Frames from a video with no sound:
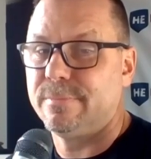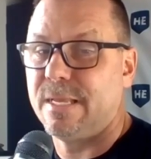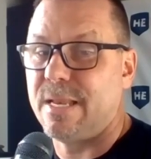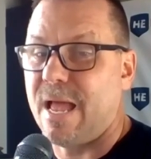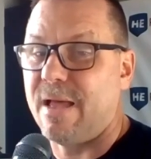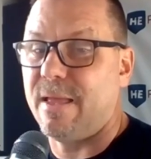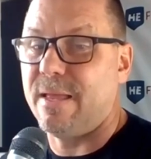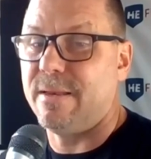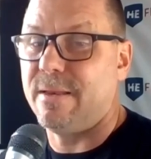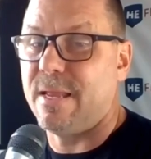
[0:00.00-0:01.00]
And at,
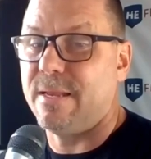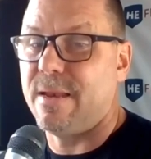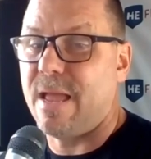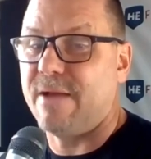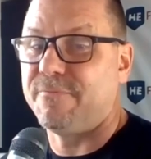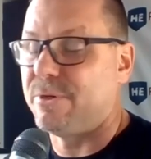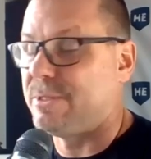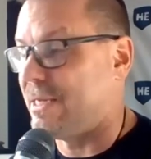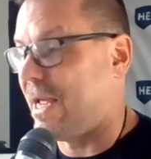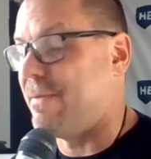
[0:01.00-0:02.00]
and and after
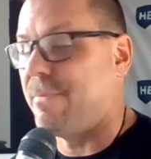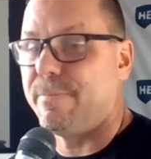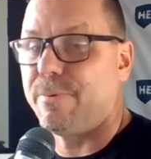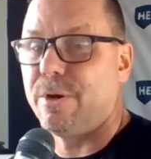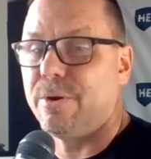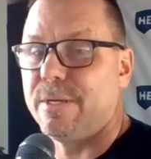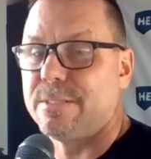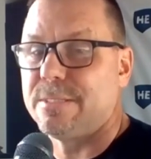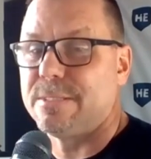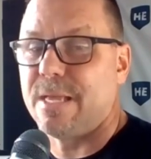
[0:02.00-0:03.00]
today, my prayer
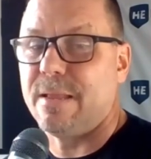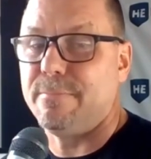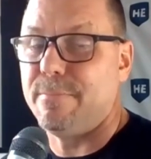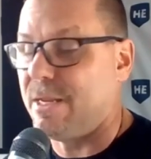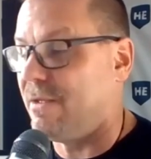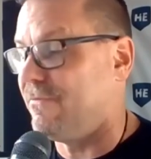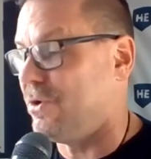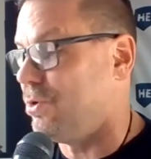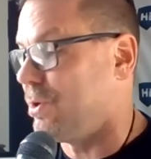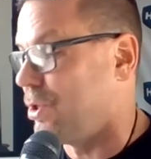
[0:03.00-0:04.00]
is is that many of
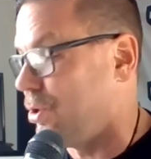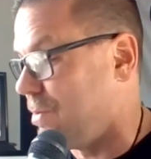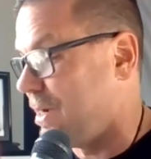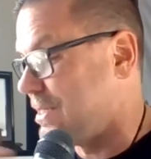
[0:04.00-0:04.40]
you, including